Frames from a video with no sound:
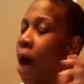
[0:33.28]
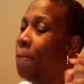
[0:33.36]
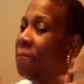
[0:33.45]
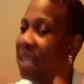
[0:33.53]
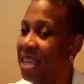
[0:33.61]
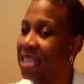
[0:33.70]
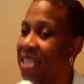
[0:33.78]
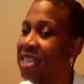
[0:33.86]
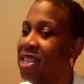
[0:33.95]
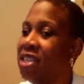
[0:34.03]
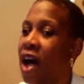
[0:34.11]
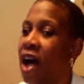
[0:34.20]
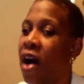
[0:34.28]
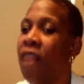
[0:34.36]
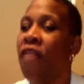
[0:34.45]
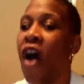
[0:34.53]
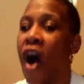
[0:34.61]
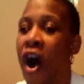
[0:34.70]
pieces of
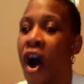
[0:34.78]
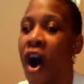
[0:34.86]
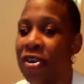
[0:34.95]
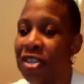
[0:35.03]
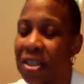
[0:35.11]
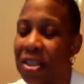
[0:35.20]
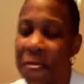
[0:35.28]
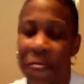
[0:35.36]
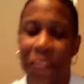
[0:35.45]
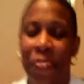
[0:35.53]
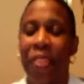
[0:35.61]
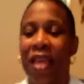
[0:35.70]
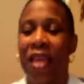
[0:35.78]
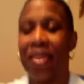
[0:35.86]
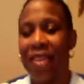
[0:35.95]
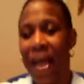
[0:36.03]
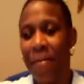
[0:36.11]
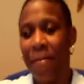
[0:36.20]
art.
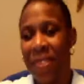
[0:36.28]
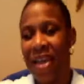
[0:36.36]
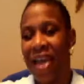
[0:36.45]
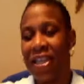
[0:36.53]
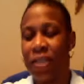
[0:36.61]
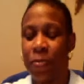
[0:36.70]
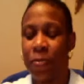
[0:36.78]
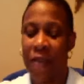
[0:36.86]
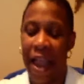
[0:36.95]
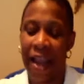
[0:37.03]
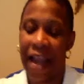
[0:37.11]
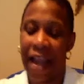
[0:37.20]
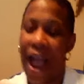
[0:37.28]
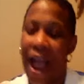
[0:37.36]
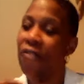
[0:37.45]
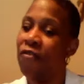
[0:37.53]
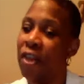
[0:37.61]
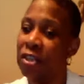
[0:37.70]
Let me explain.
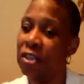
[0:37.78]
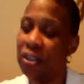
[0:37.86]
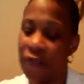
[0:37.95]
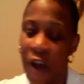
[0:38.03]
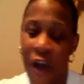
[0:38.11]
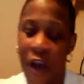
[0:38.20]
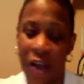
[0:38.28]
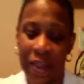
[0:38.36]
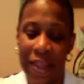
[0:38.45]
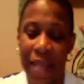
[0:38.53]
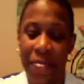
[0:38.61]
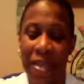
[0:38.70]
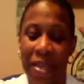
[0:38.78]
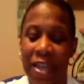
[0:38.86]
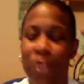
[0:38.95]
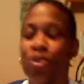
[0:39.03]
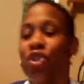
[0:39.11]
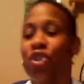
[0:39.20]
First of all, let me
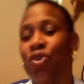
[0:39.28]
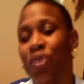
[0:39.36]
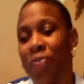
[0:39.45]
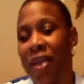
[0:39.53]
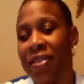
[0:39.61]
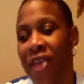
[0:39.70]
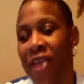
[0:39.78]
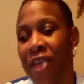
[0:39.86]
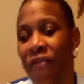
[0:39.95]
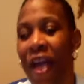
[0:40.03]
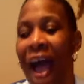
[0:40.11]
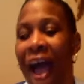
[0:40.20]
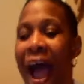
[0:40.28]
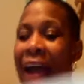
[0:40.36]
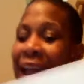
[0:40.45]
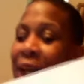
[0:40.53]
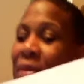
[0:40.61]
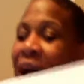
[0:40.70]
introduce myself. I
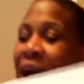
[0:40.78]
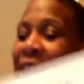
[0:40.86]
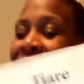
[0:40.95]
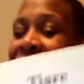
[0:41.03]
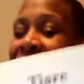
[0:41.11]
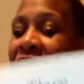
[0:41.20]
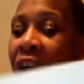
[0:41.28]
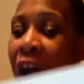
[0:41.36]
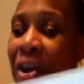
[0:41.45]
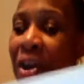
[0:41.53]
am Tiare,